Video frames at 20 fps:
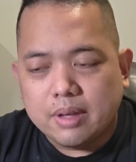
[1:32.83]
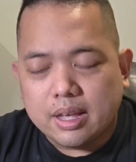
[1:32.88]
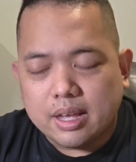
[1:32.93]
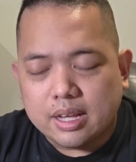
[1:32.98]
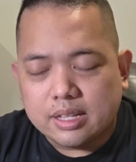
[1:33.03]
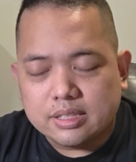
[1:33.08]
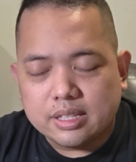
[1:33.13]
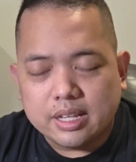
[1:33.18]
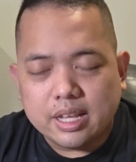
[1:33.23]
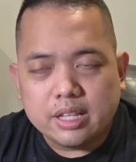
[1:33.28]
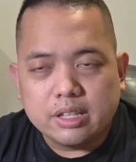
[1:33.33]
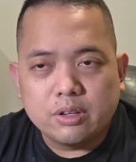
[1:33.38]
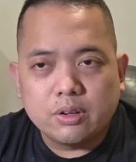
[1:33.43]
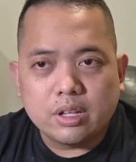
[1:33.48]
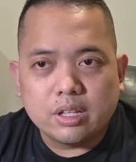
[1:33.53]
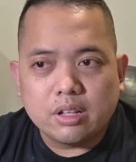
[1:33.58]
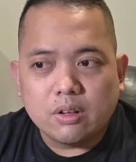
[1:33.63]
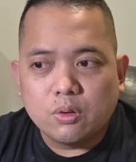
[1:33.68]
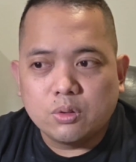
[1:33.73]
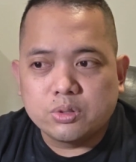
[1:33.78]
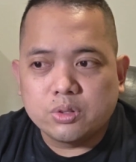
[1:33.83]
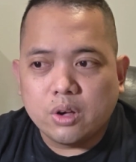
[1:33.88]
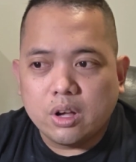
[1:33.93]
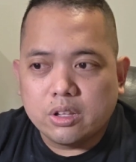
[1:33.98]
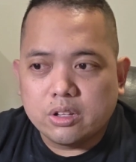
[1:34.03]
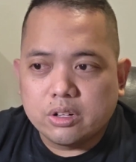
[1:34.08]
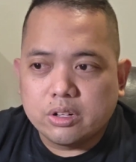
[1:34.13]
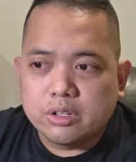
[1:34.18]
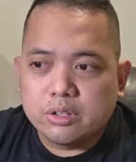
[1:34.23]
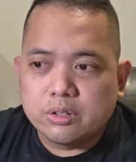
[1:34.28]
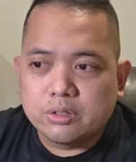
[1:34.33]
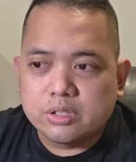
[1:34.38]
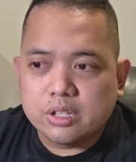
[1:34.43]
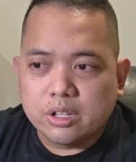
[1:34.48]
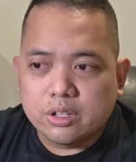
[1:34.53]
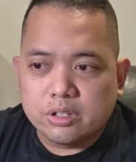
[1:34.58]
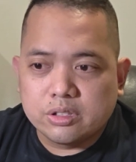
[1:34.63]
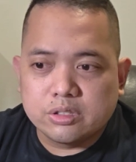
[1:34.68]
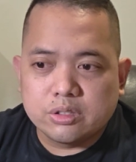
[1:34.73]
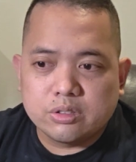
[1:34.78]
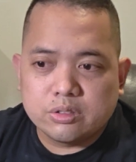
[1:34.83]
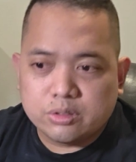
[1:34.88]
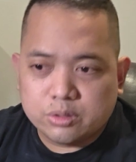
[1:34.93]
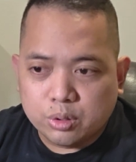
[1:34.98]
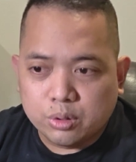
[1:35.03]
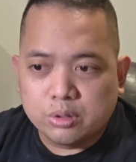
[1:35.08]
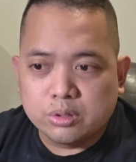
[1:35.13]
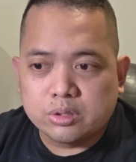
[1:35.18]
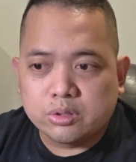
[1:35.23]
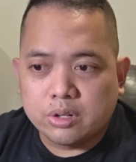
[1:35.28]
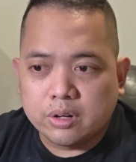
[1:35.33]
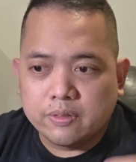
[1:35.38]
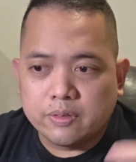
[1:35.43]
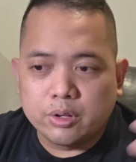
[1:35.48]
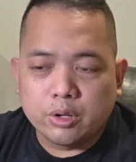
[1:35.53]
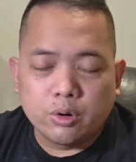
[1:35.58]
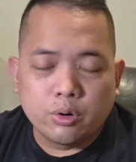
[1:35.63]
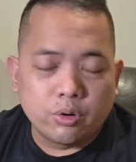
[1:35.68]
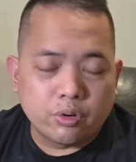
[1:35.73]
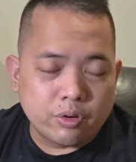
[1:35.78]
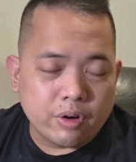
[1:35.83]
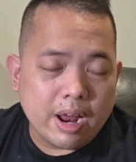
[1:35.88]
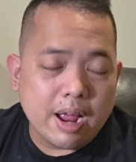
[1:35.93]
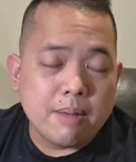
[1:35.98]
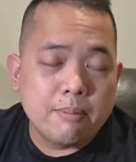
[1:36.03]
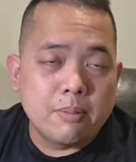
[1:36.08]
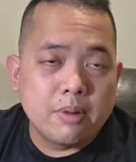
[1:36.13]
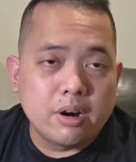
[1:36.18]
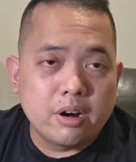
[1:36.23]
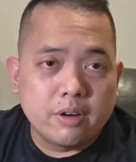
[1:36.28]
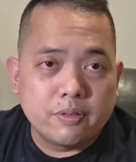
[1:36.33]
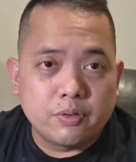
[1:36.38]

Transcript: because again, you can also use other tools to review your grammar.